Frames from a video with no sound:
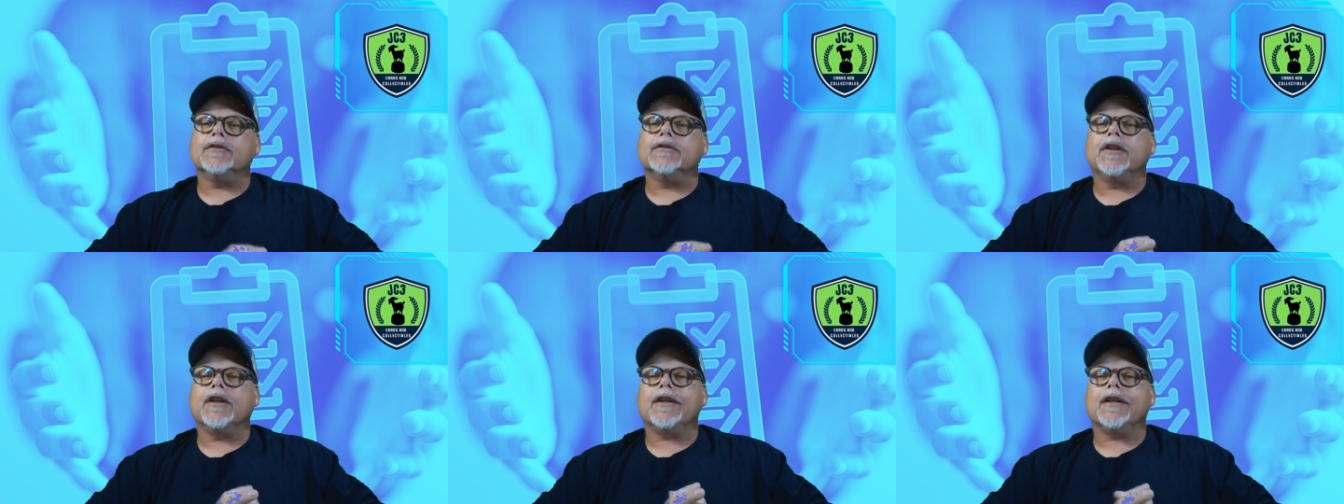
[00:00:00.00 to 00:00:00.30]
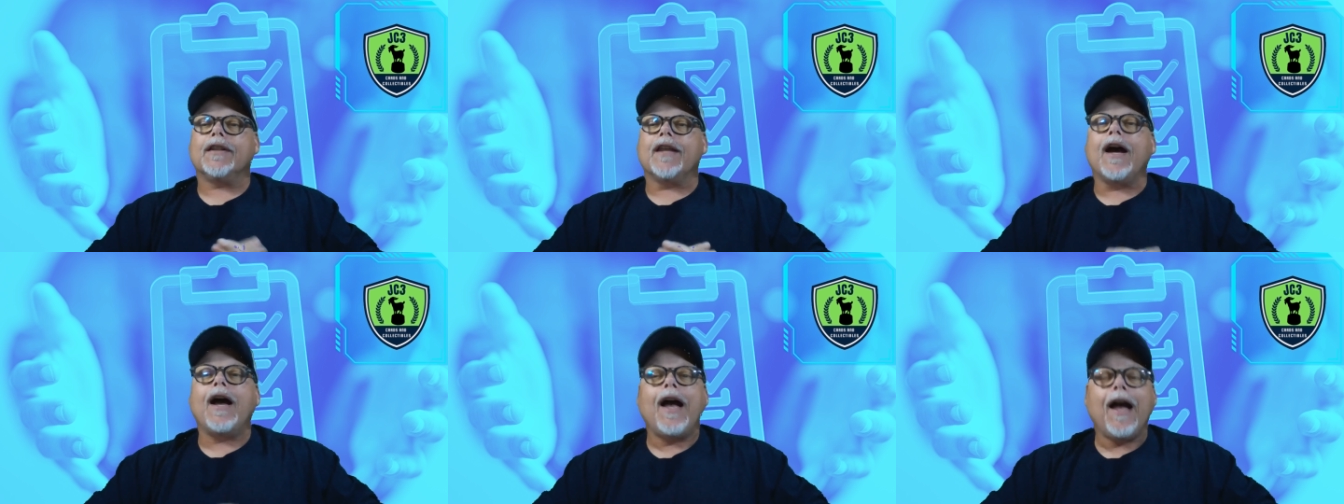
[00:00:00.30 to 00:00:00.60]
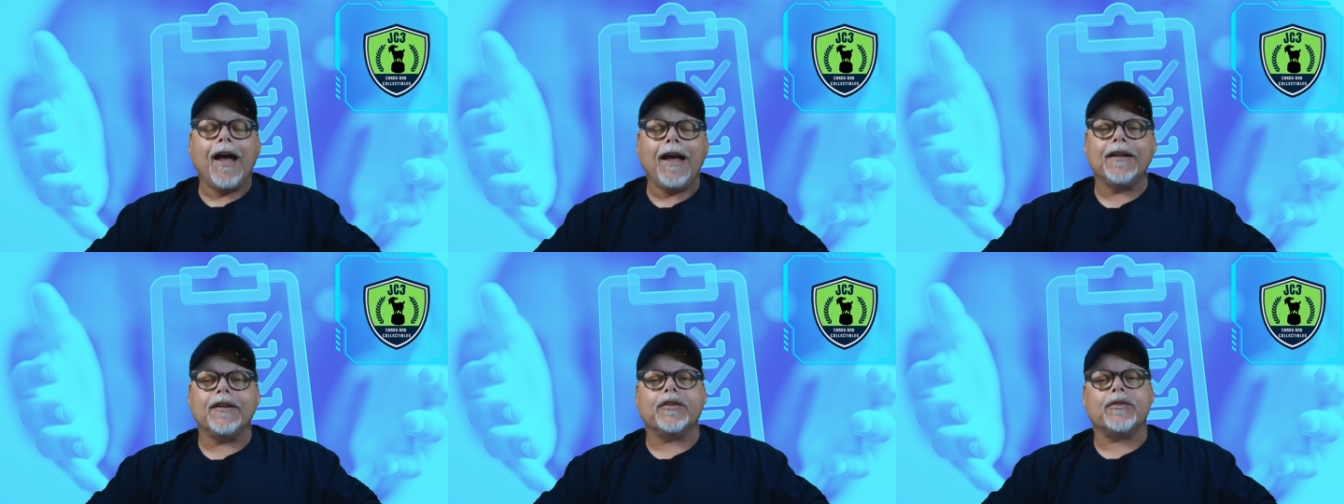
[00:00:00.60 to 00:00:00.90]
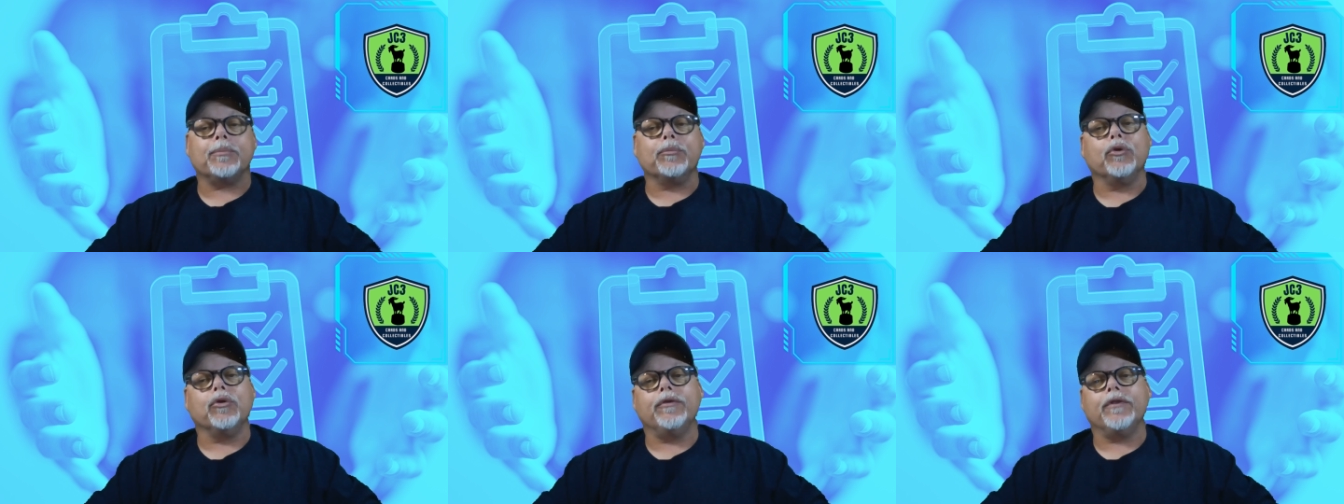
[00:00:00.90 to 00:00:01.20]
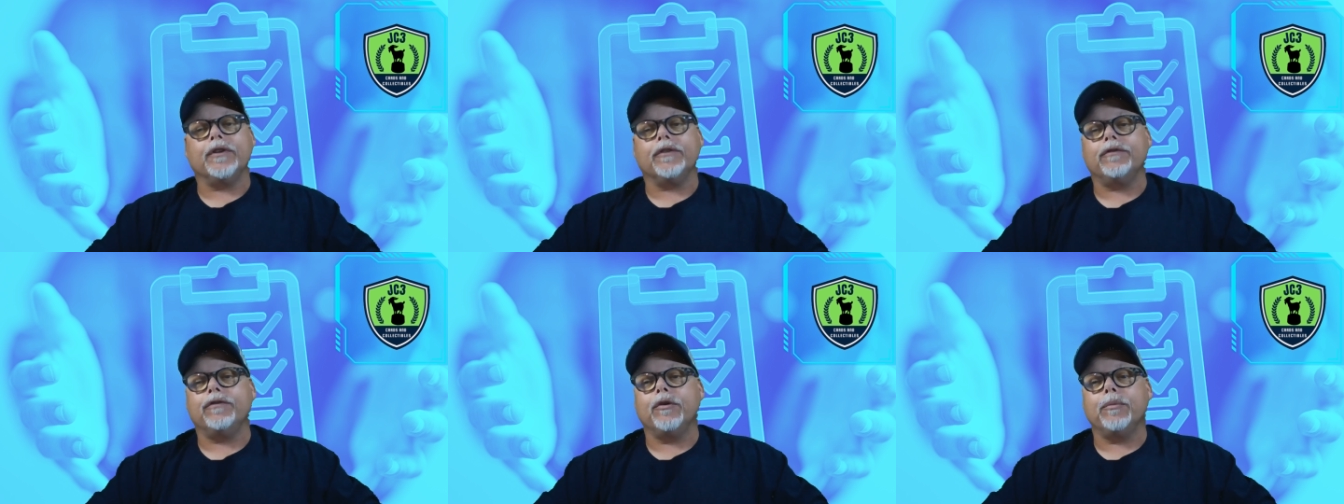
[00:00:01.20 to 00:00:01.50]
a look at the hottest
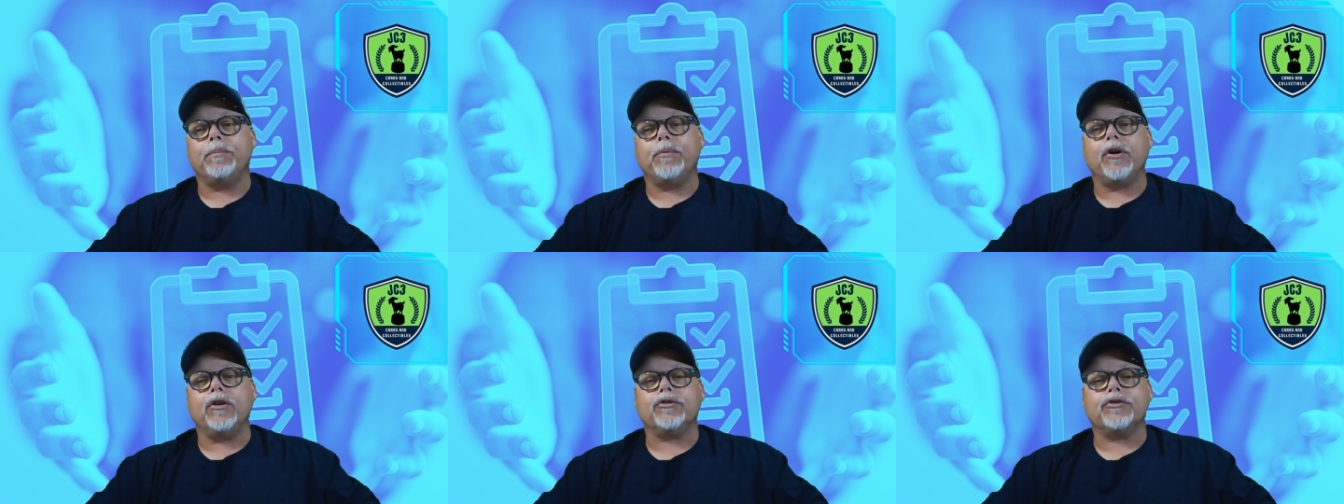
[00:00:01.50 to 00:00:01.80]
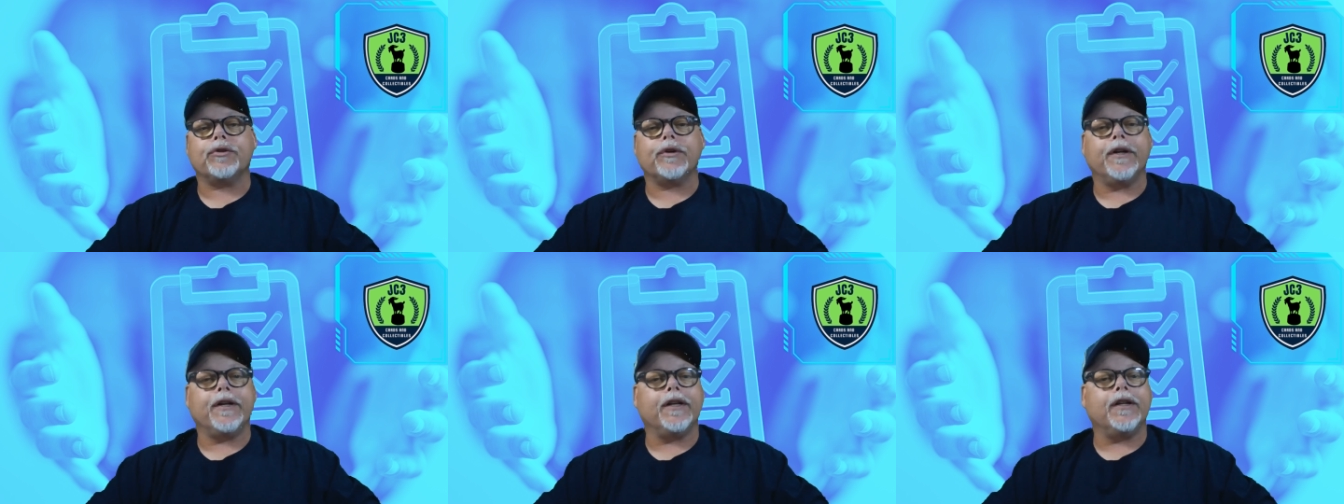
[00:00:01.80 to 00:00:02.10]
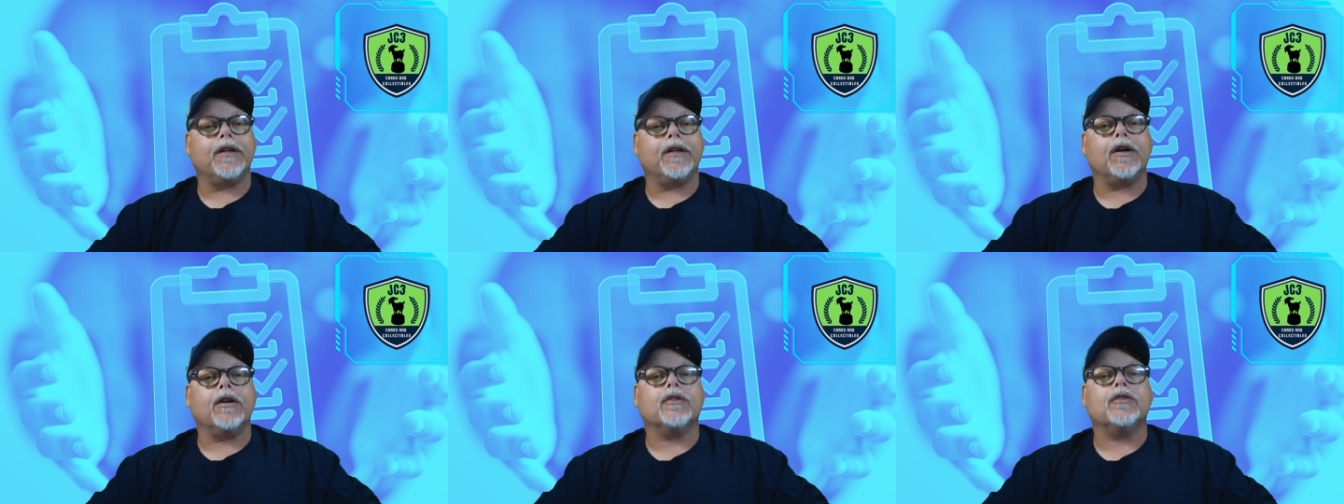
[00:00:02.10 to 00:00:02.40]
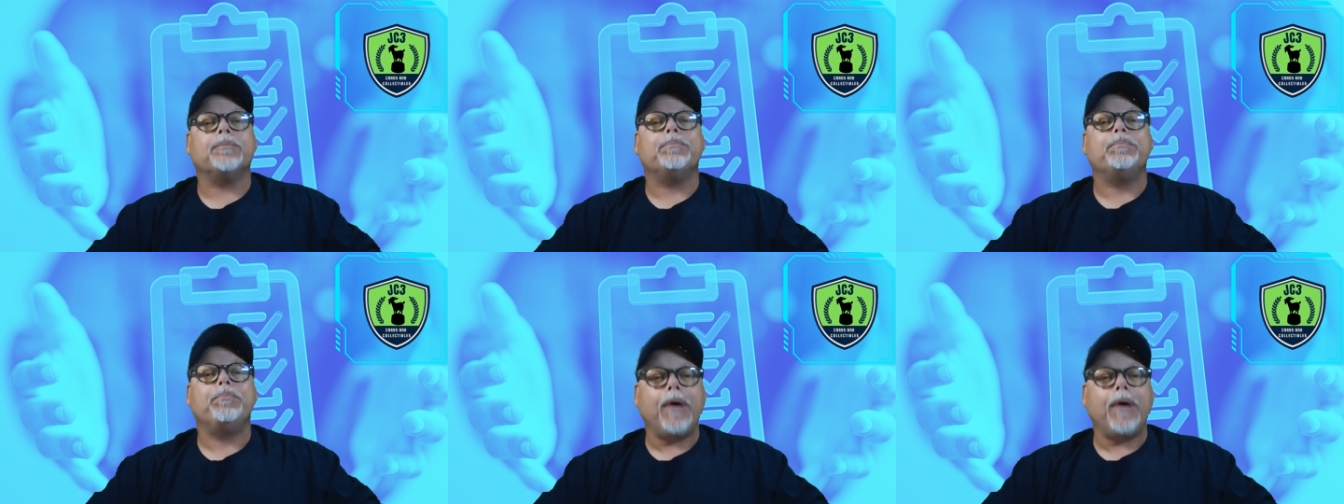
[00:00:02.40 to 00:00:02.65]
moving football trading cards